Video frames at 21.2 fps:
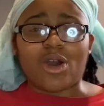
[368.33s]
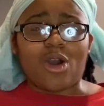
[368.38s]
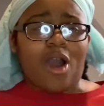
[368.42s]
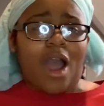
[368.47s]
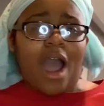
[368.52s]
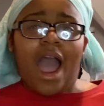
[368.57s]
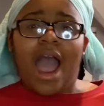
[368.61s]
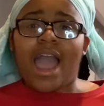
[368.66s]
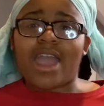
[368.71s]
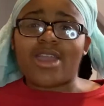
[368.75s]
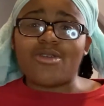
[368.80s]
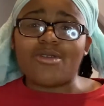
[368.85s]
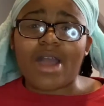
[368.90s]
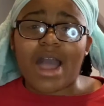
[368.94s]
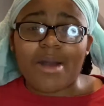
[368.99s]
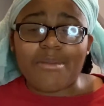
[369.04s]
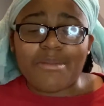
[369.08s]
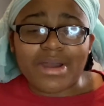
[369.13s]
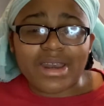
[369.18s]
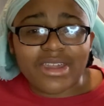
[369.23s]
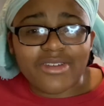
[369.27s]
Oh, how you
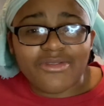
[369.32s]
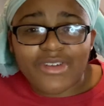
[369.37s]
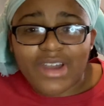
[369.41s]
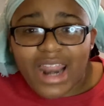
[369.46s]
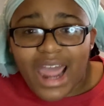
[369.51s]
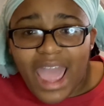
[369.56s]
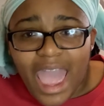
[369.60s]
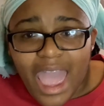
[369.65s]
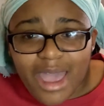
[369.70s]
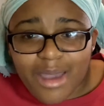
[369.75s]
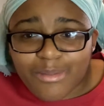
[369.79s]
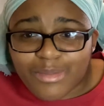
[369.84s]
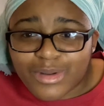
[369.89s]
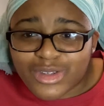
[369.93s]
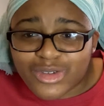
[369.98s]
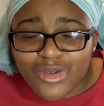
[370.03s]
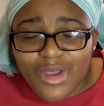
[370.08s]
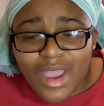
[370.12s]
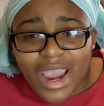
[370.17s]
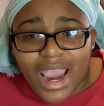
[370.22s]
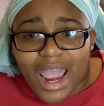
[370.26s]
got money for that,
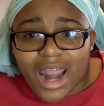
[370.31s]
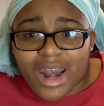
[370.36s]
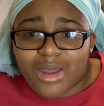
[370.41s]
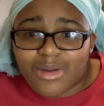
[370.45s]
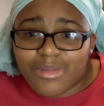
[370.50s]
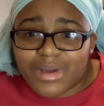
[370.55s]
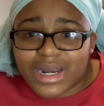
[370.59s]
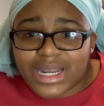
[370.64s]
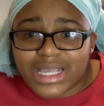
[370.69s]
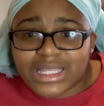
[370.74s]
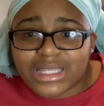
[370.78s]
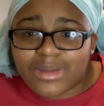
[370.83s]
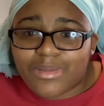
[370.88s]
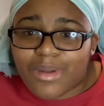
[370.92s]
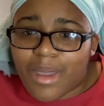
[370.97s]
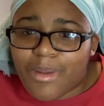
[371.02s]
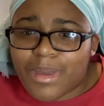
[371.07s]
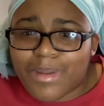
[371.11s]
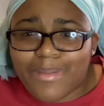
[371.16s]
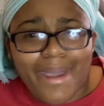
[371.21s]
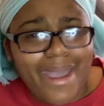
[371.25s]
but you ain't got no money to
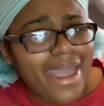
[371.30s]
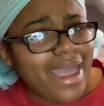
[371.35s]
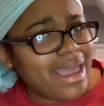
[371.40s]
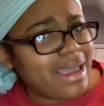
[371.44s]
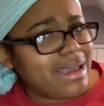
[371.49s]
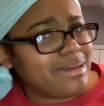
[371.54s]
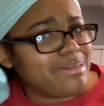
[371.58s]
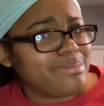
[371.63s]
pay me back?